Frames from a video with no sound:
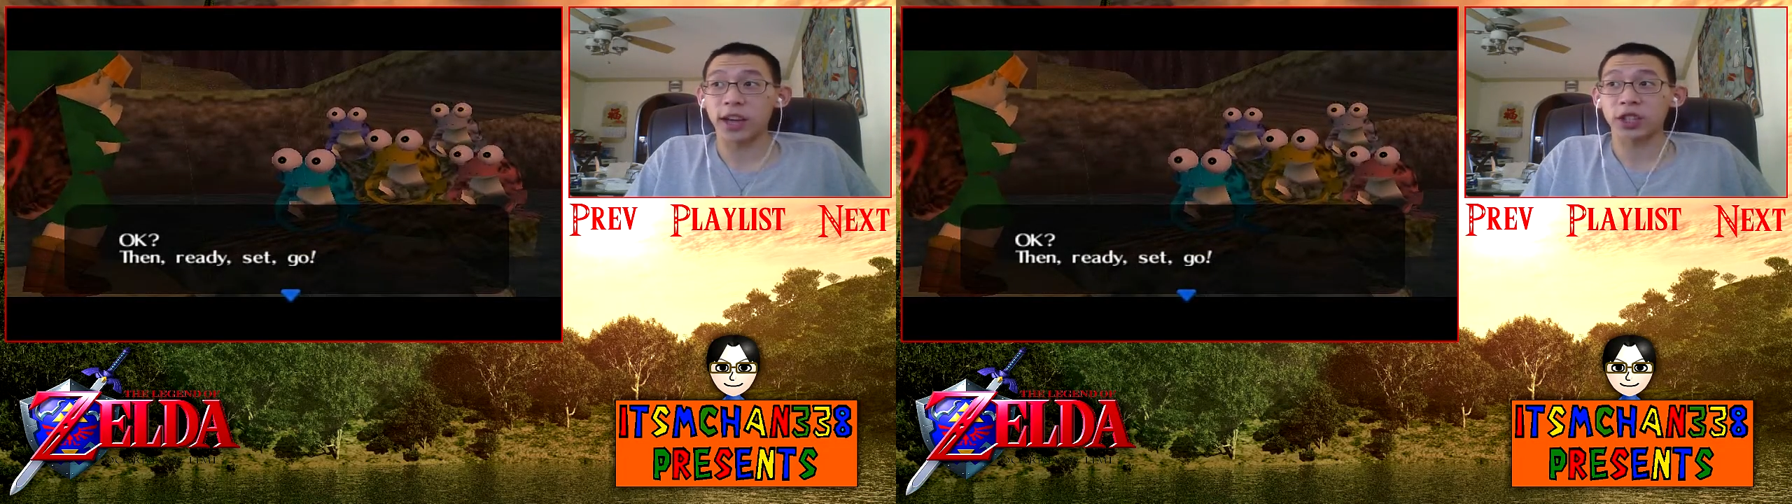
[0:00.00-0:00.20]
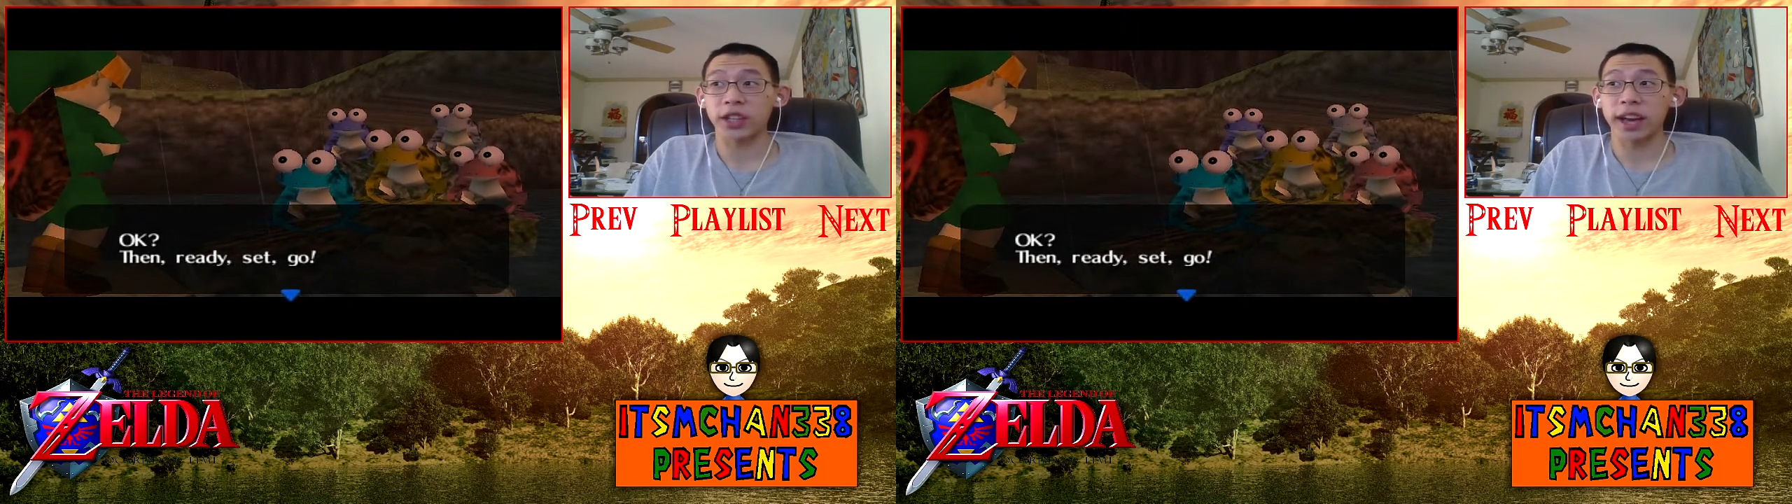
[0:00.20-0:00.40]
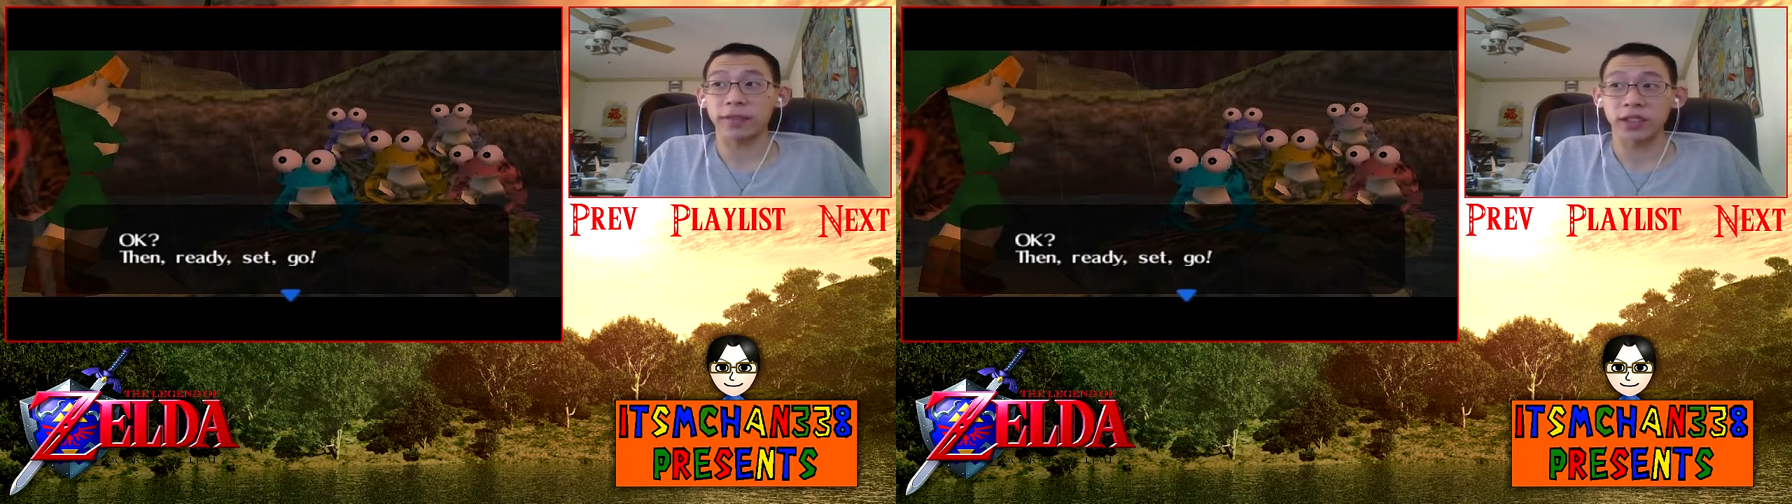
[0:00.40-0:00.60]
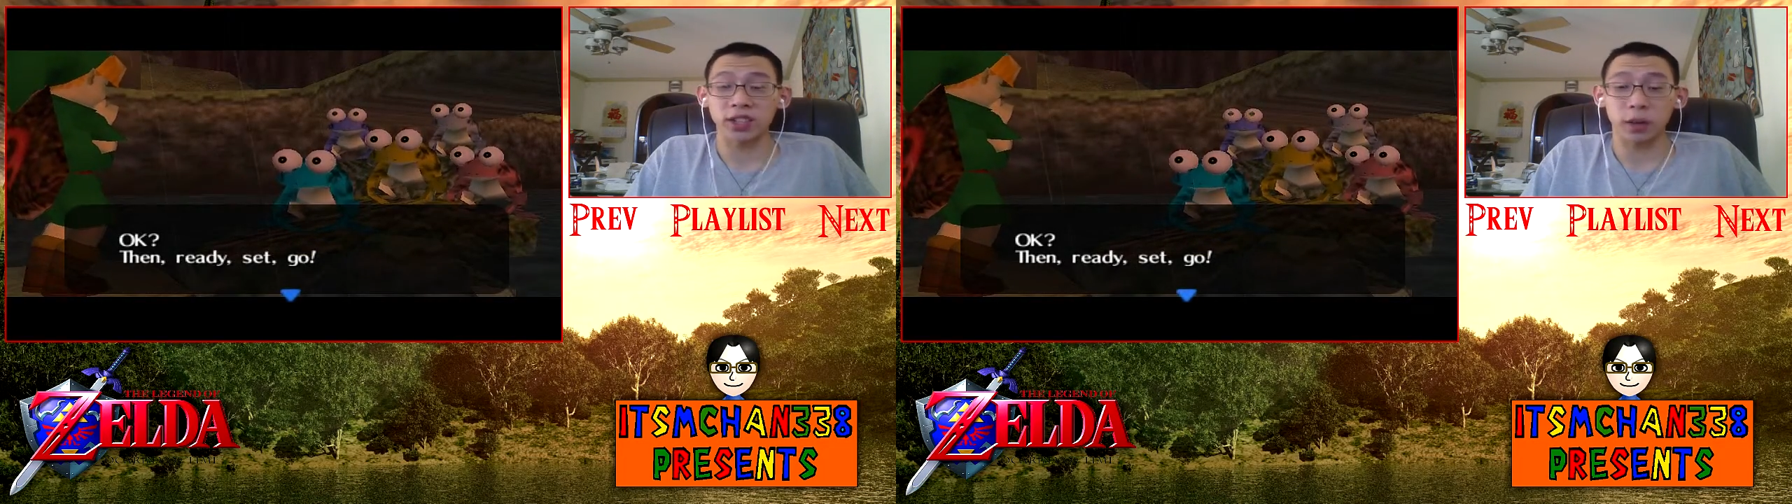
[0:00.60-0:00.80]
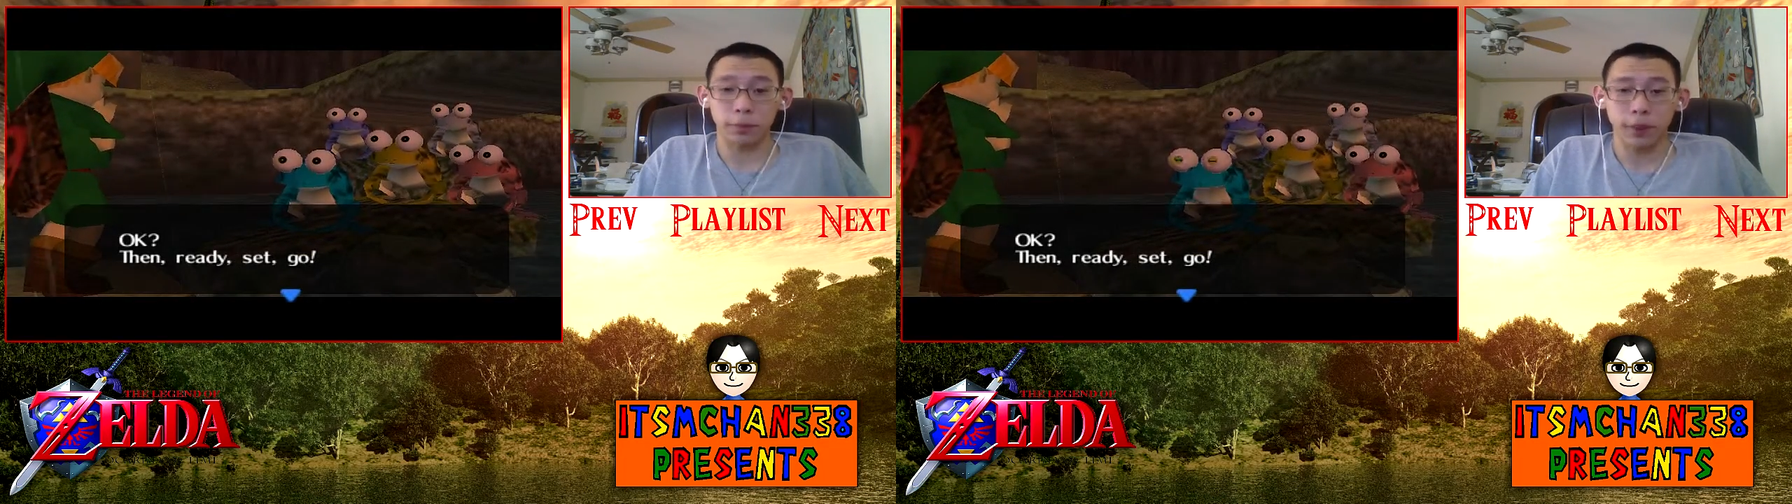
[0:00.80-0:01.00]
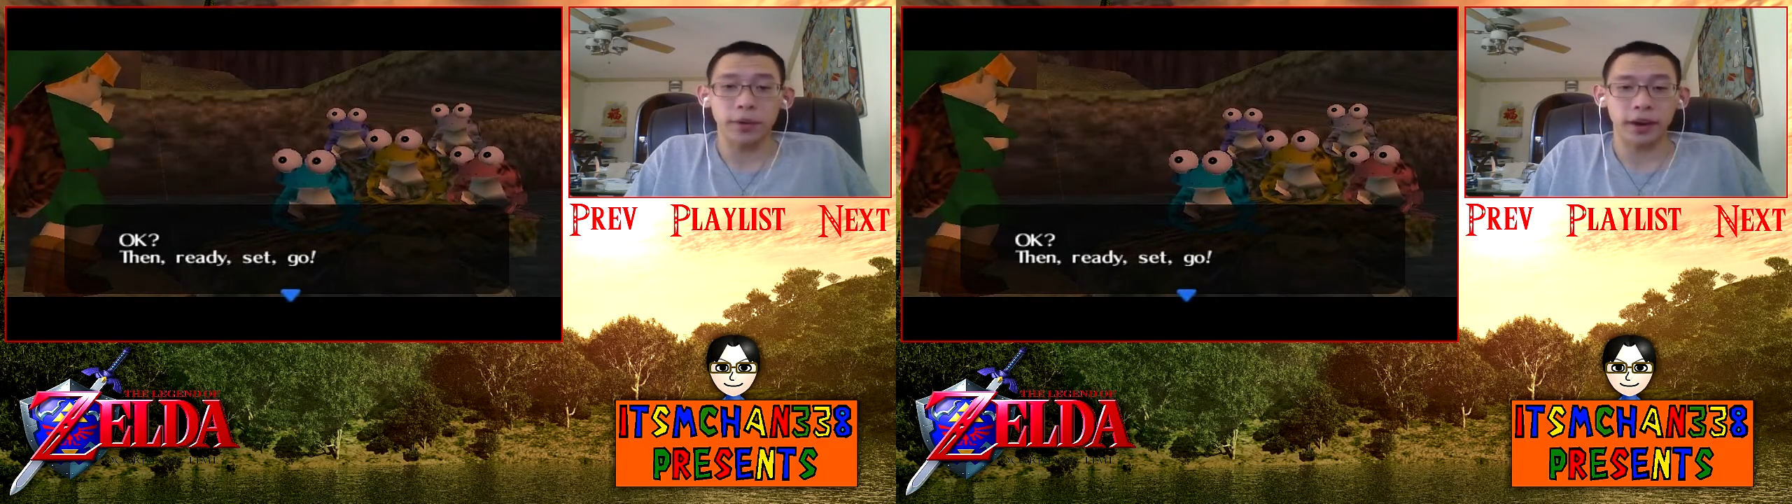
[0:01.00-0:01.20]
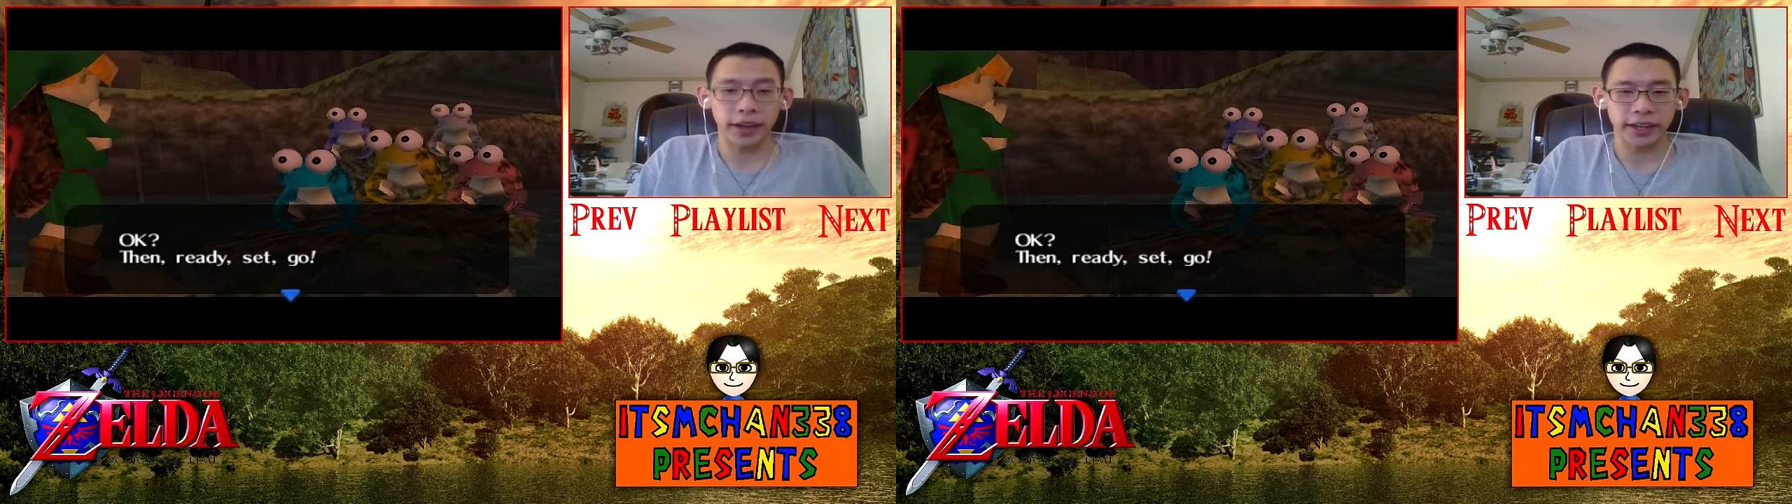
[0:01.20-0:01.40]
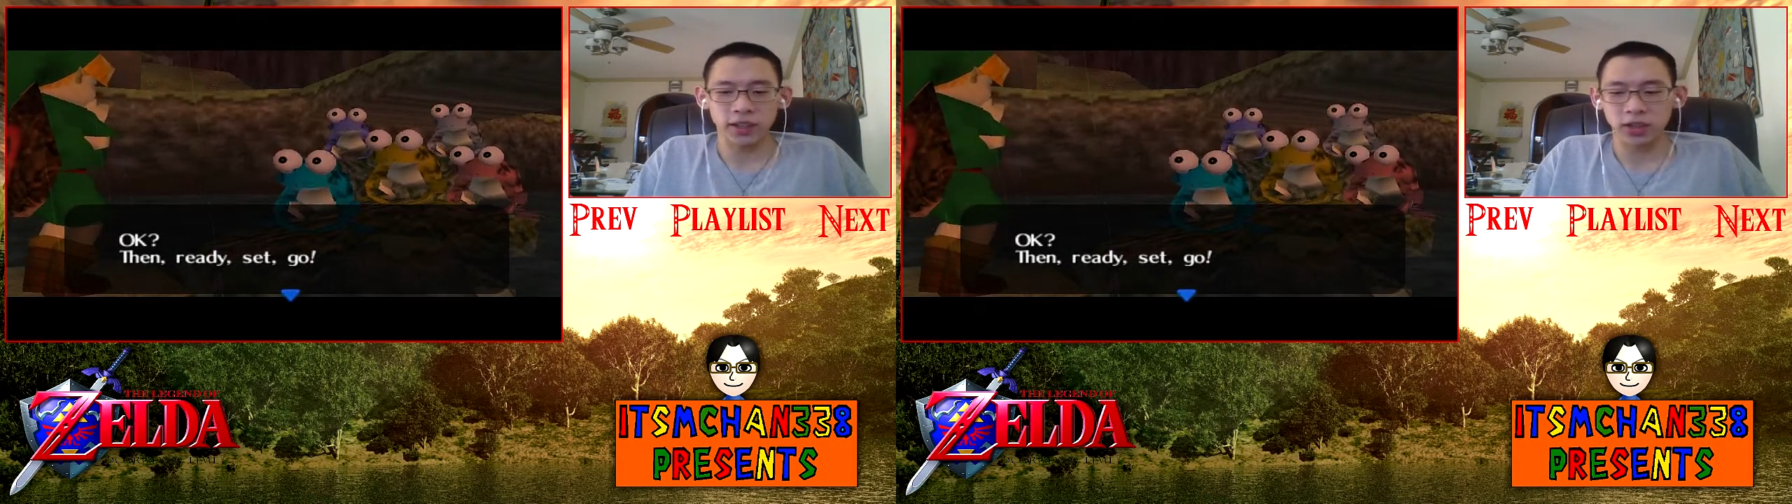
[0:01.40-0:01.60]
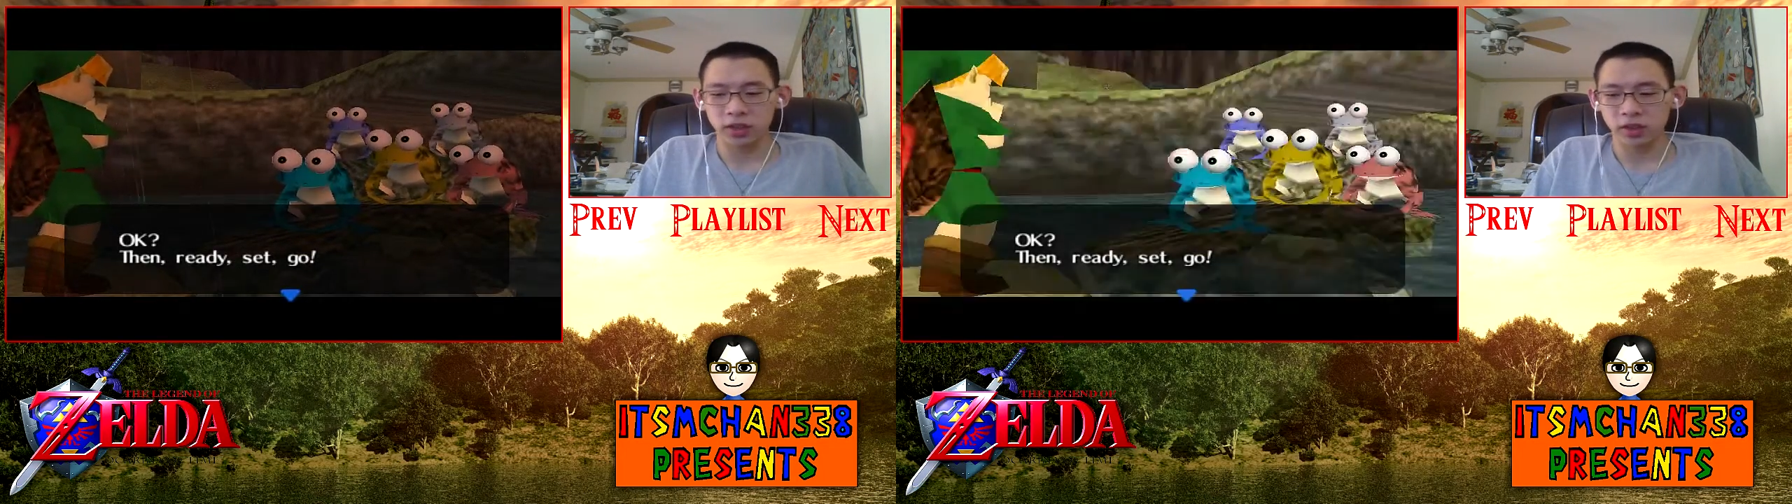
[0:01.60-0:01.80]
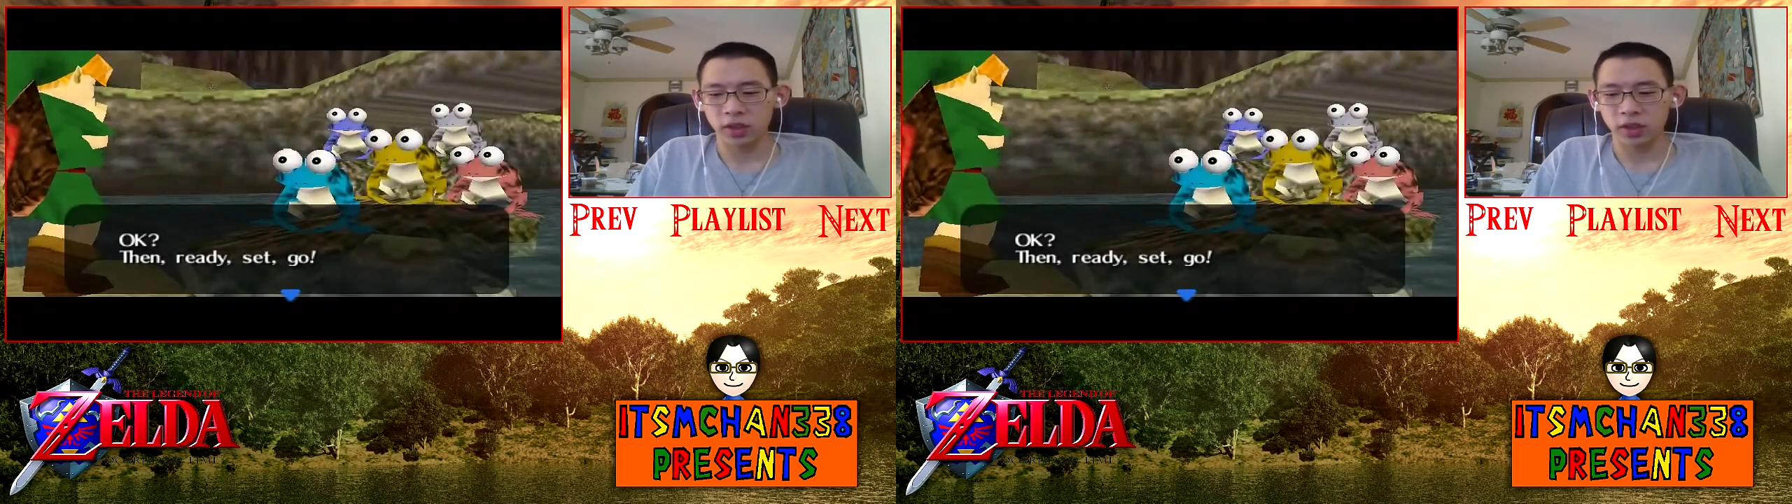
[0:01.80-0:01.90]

actually have this song memorized,